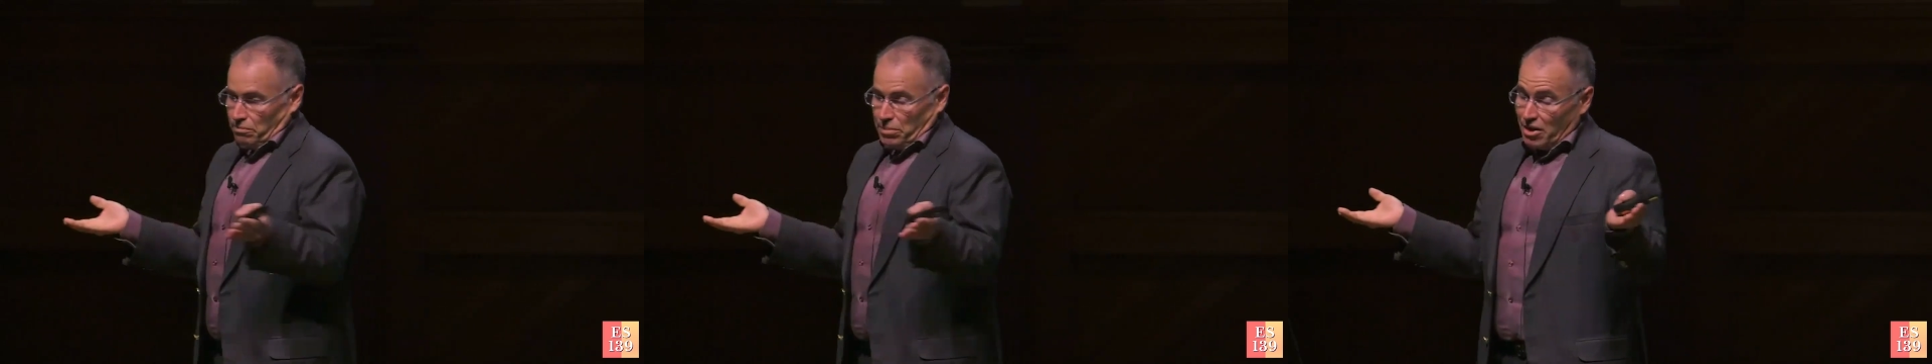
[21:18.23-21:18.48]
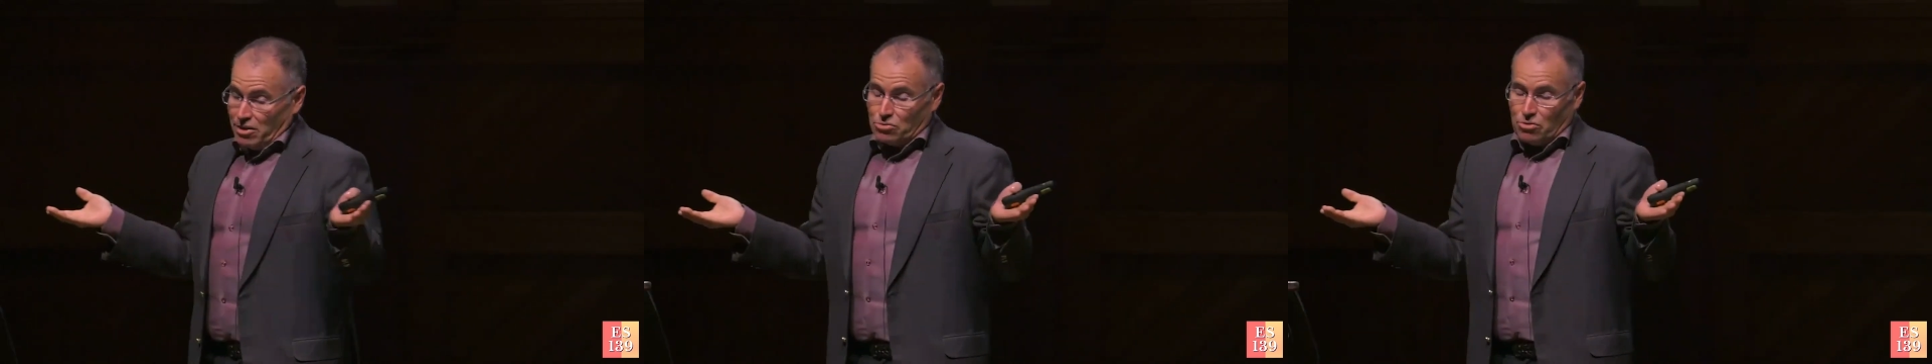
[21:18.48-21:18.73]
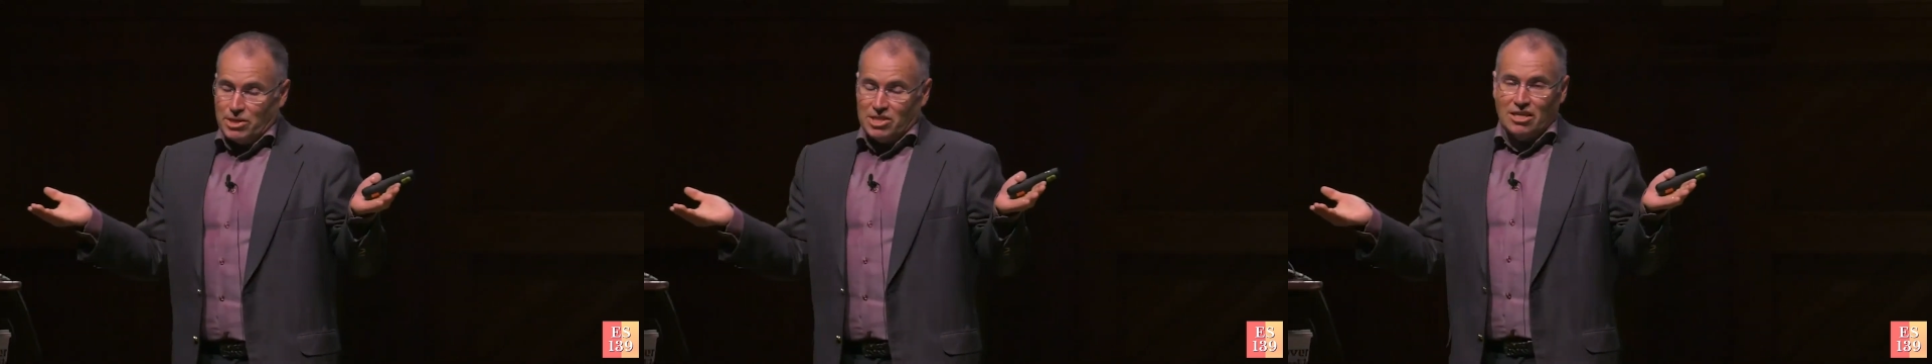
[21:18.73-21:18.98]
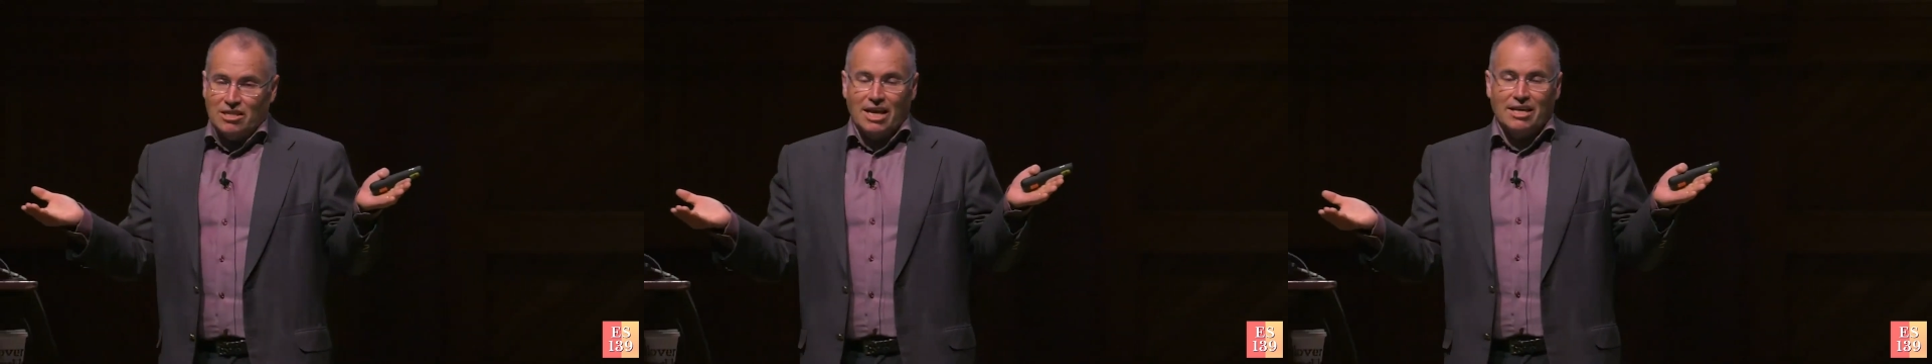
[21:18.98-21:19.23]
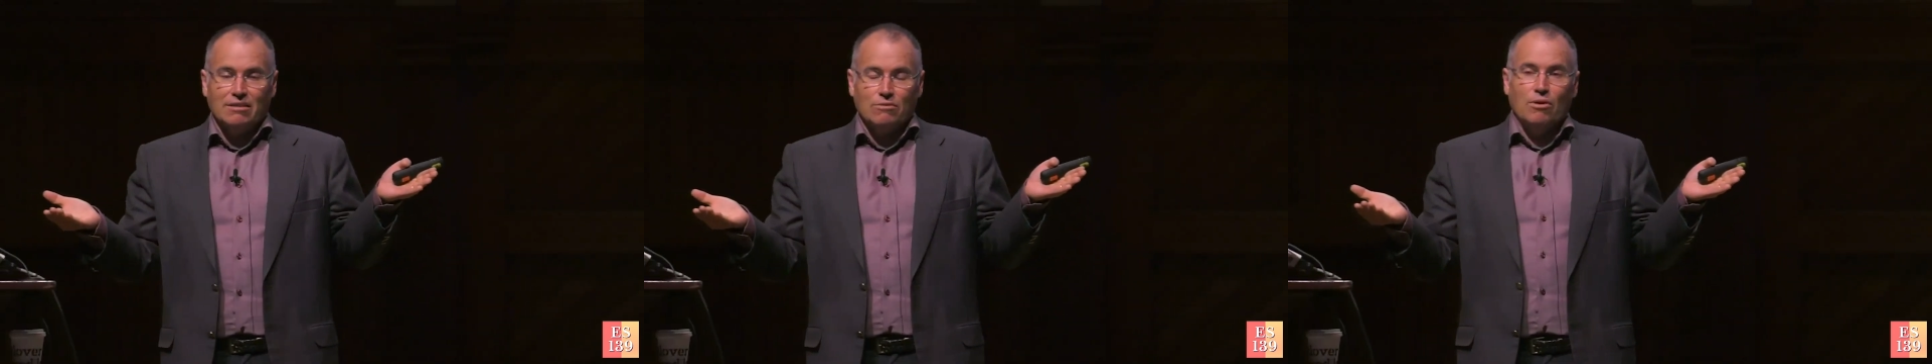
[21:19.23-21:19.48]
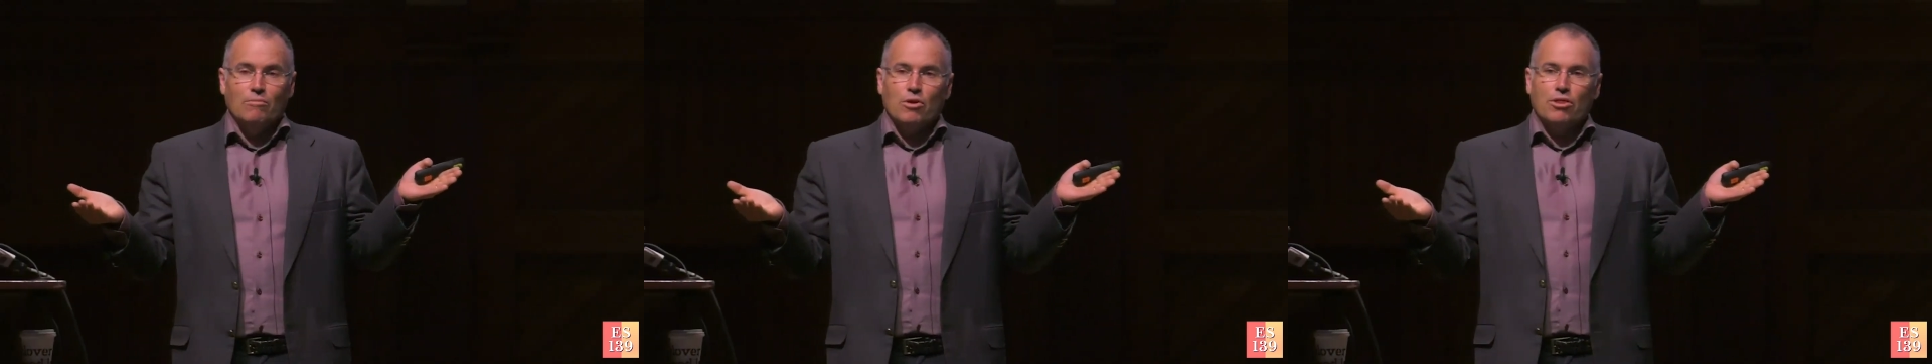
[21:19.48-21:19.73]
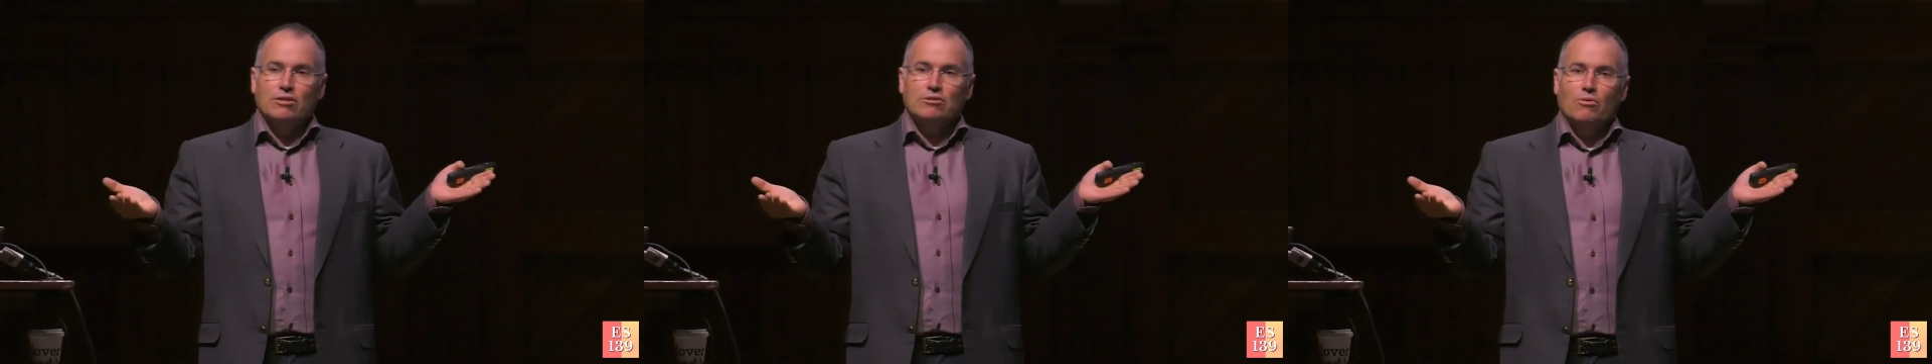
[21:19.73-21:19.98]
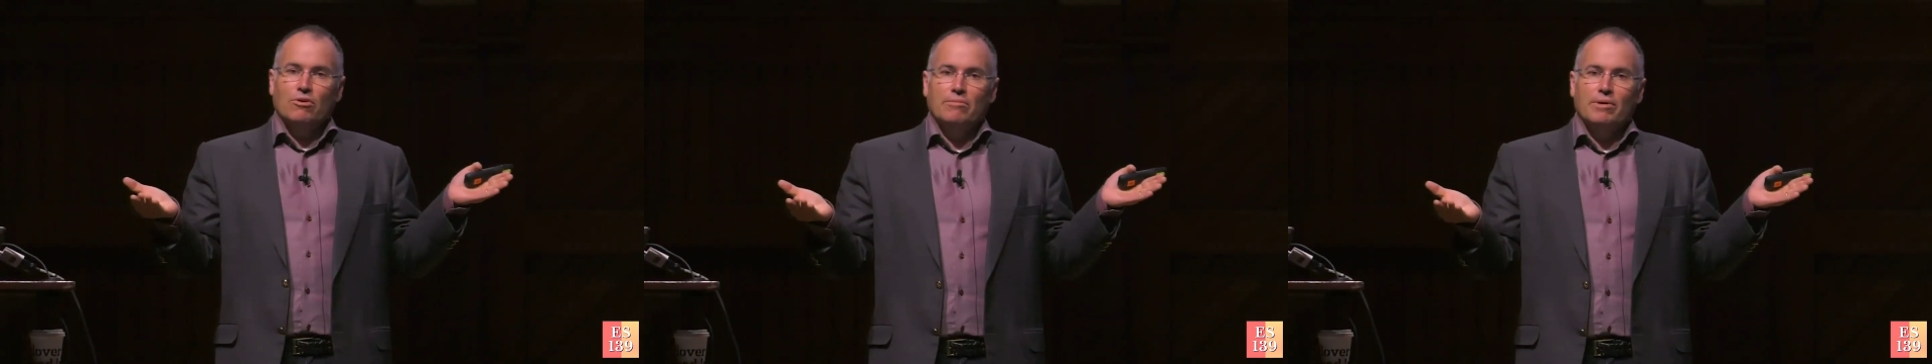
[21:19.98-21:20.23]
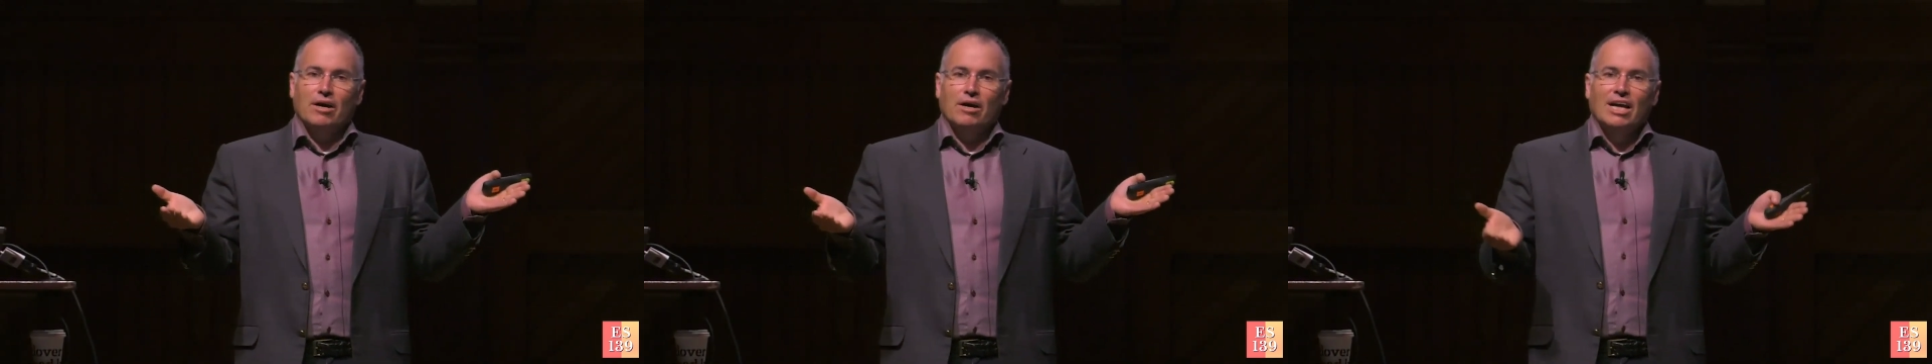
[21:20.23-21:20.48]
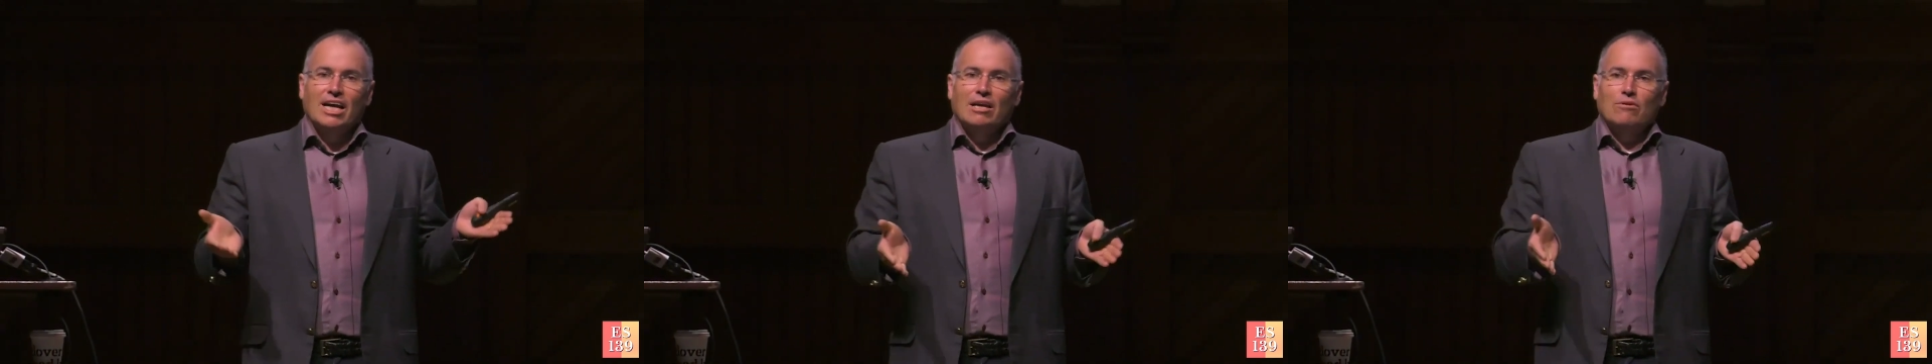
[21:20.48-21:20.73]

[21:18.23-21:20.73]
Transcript: Parents were busy then. One more thing to worry about.